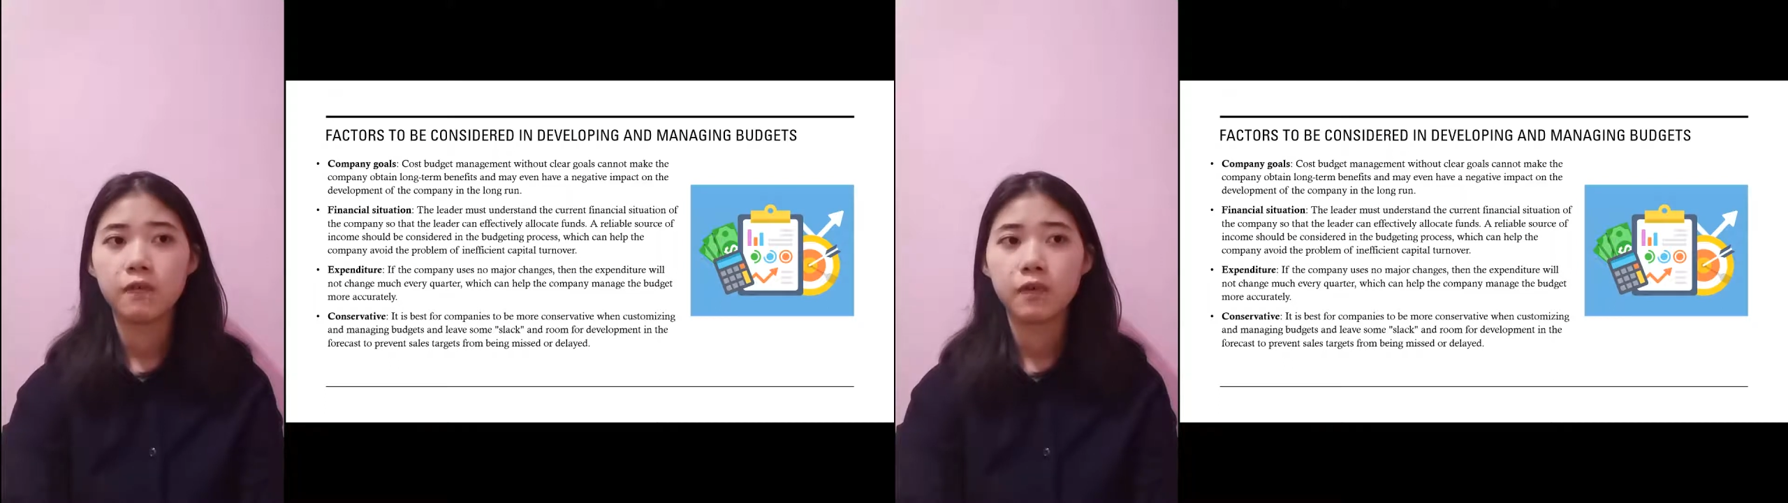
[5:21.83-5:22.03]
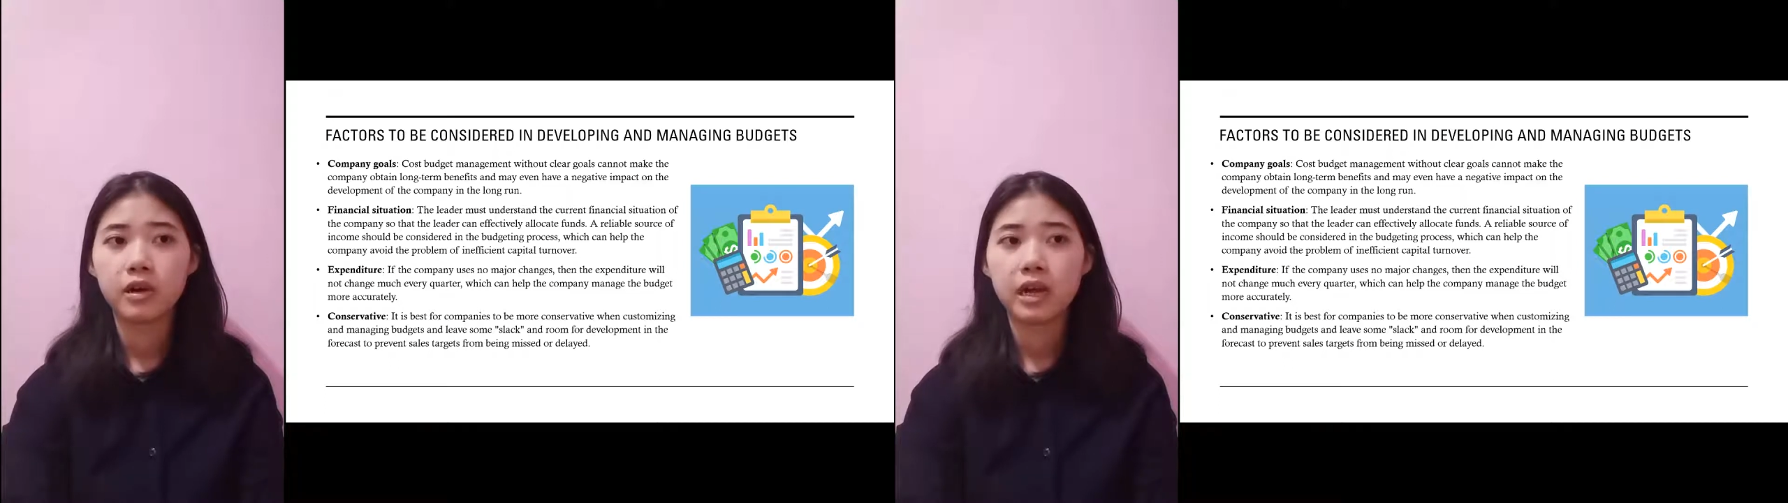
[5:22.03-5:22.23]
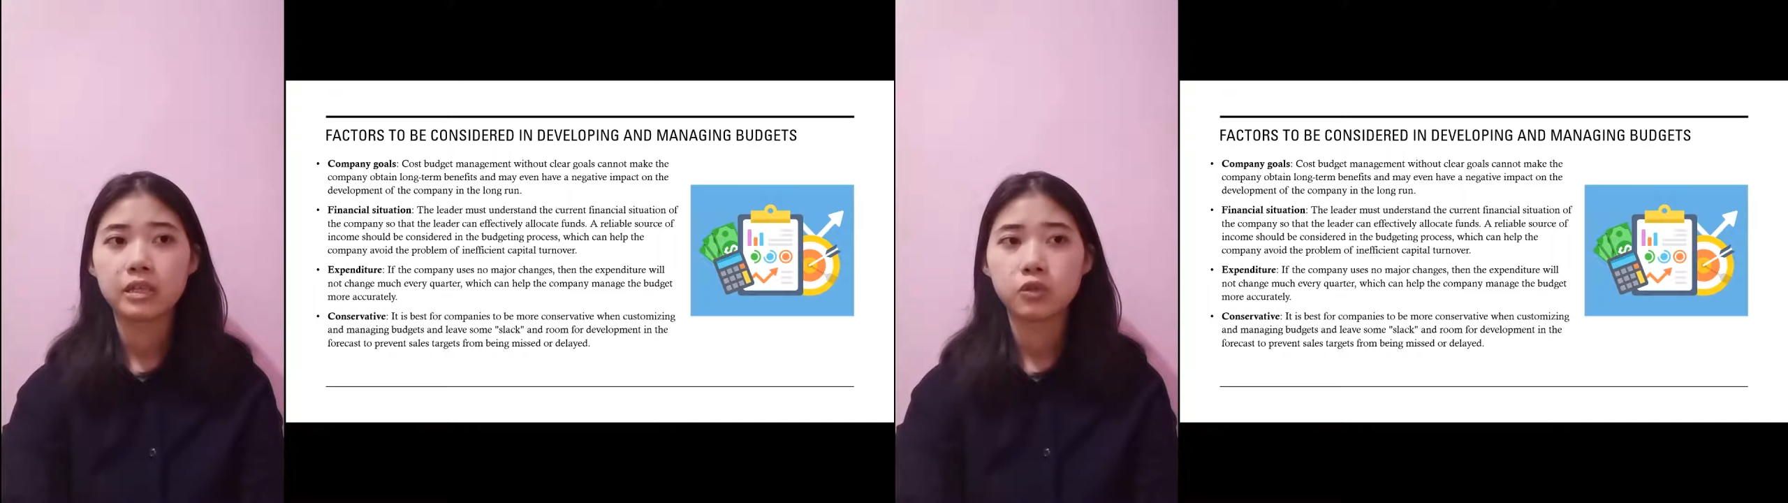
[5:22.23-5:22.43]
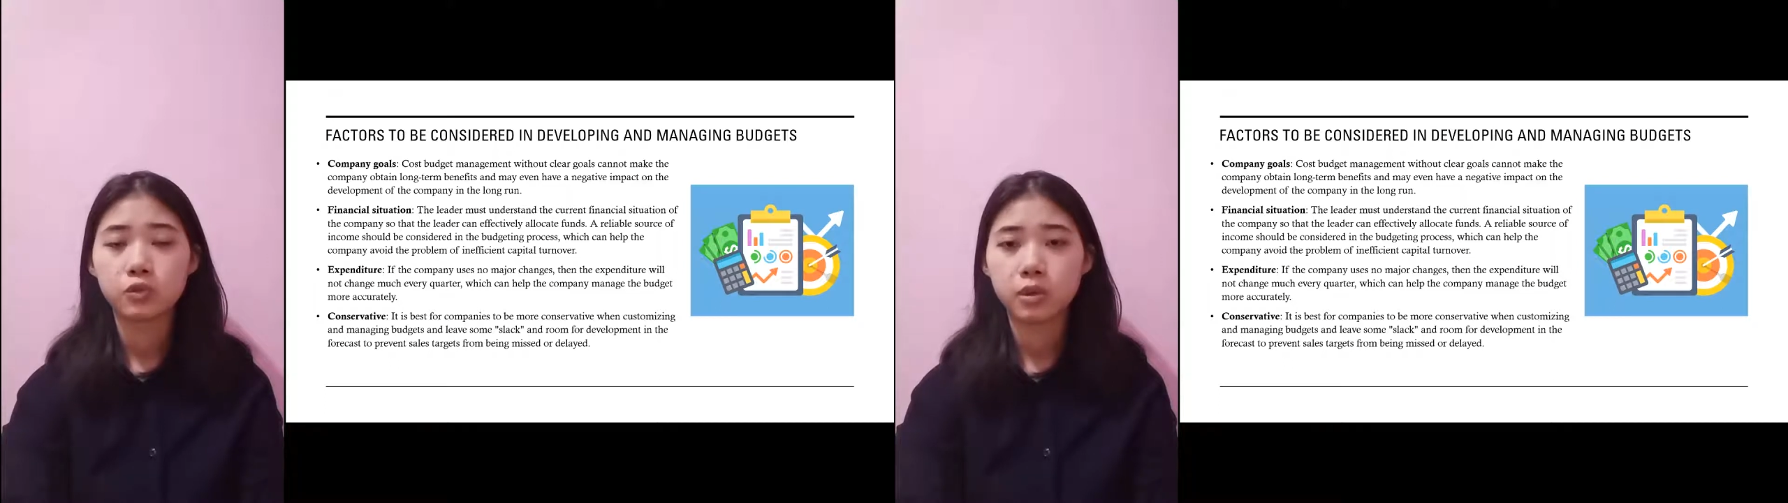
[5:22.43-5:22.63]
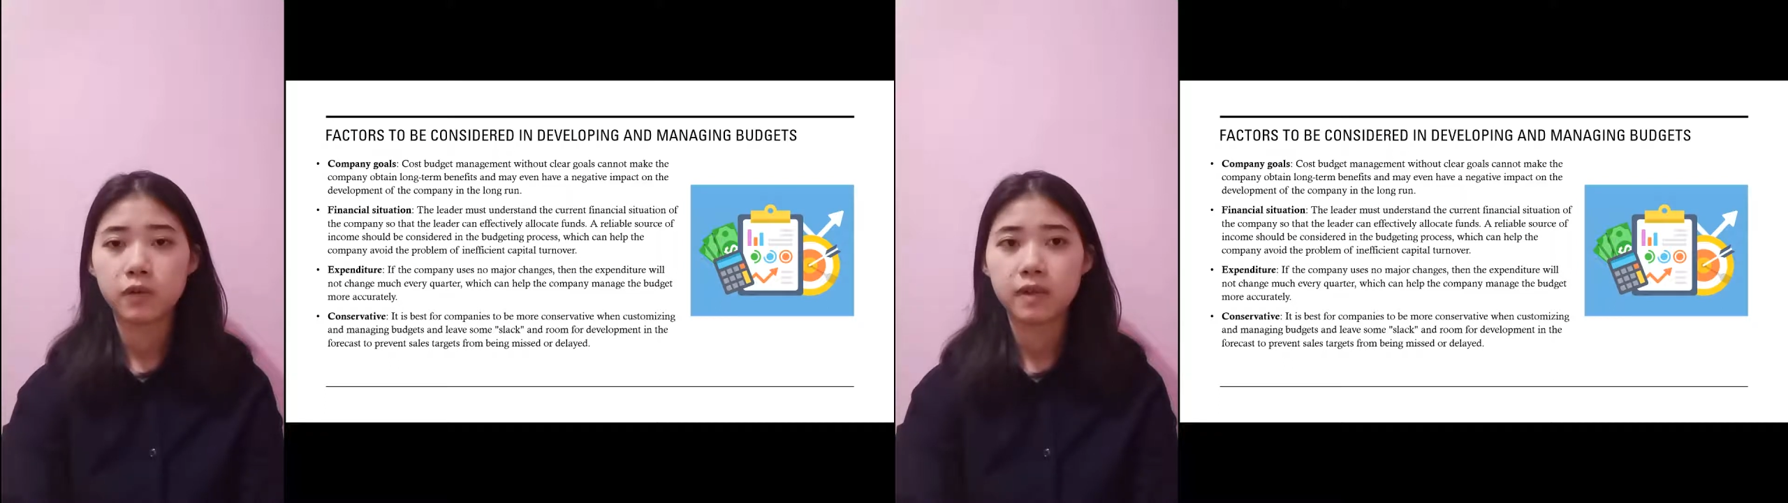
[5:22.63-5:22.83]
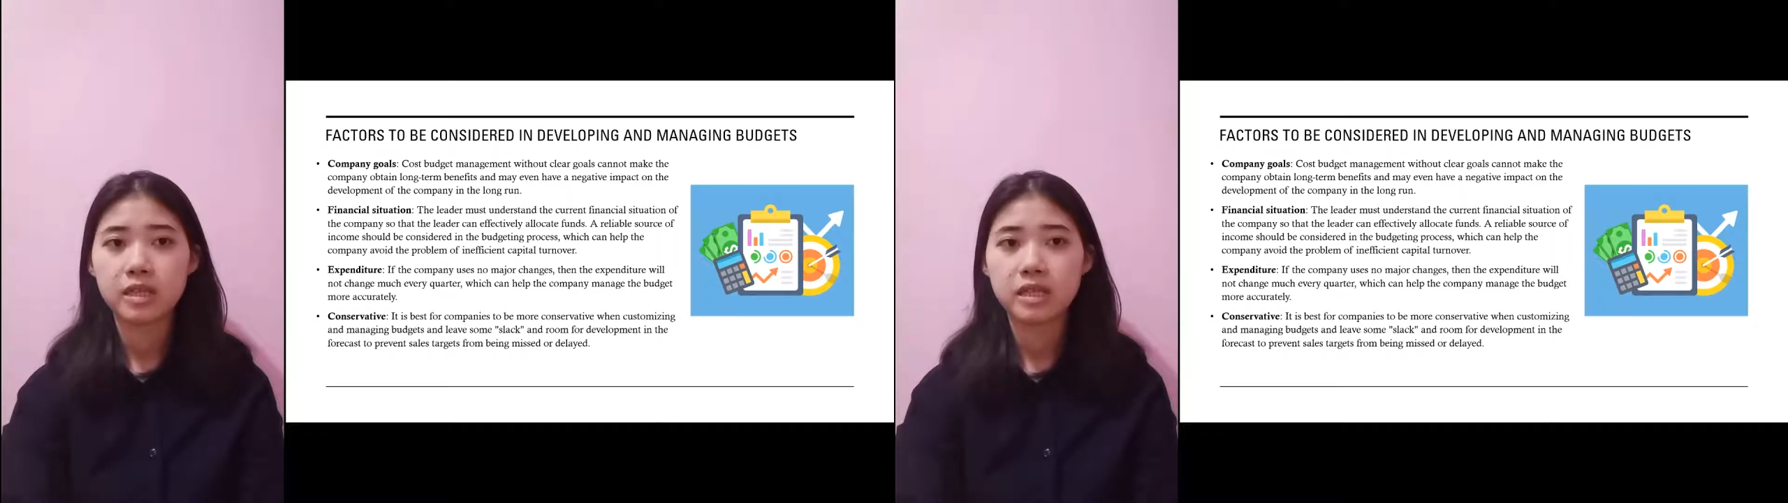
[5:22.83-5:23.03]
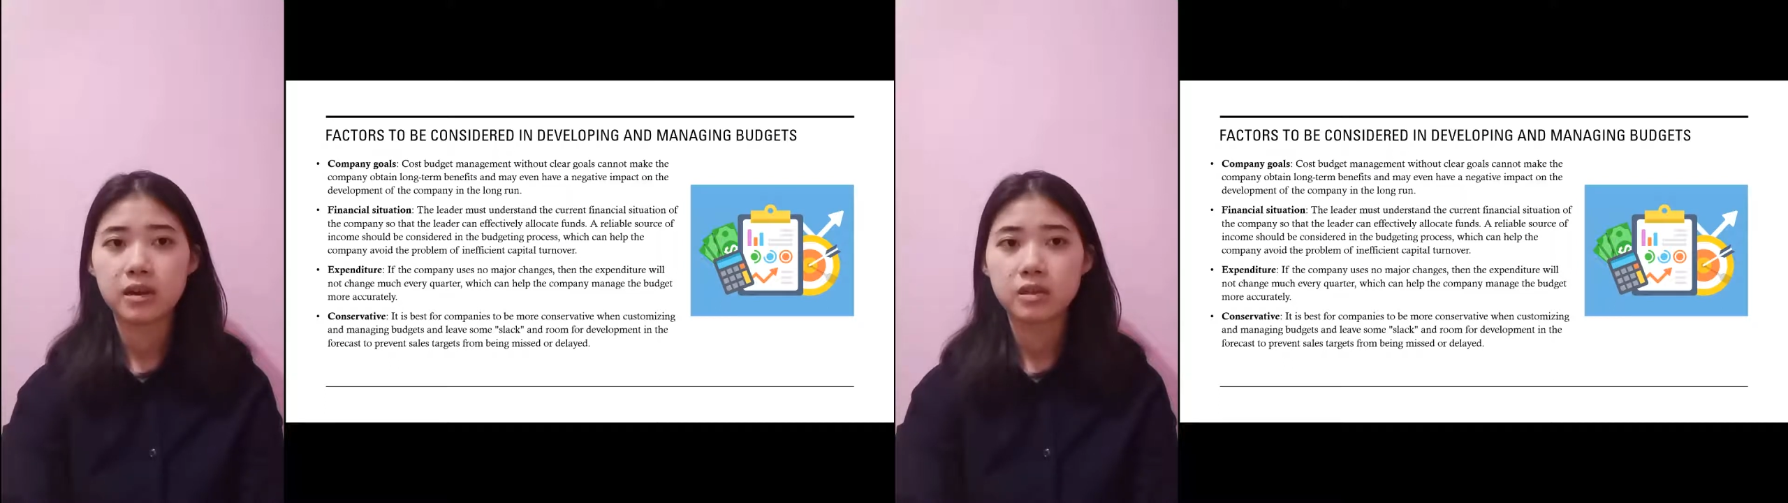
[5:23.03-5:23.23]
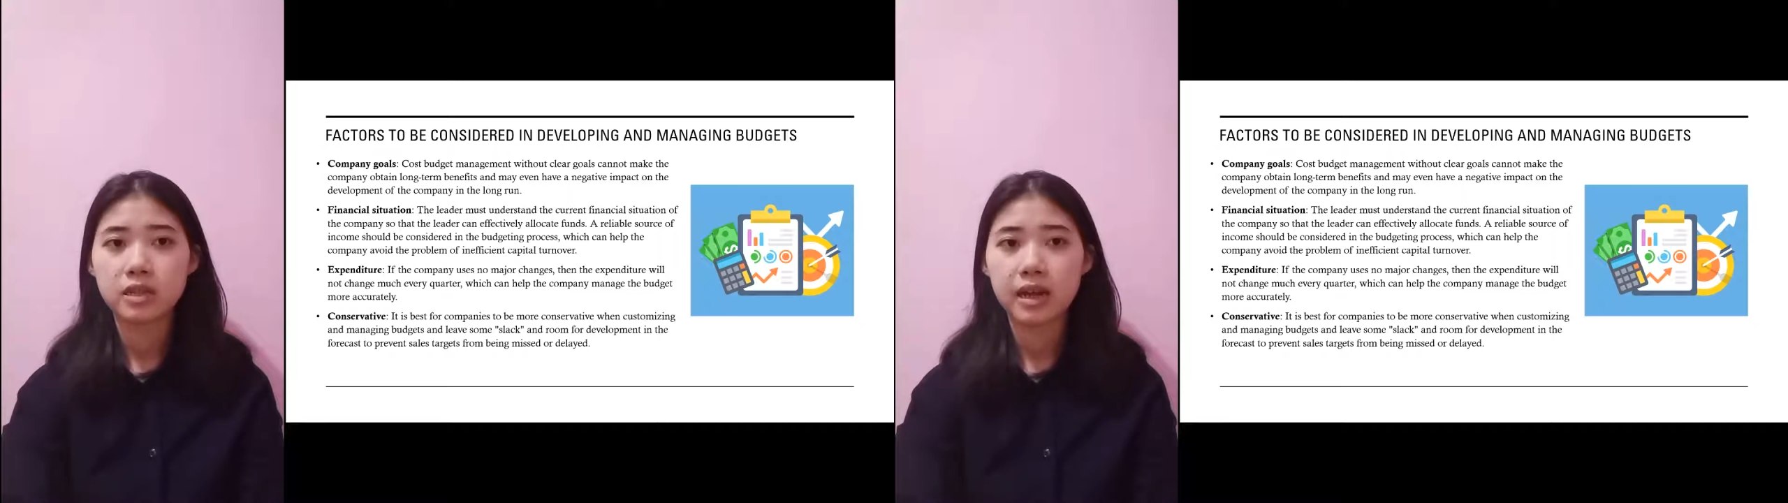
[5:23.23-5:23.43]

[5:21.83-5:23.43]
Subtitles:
forecast to prevent sales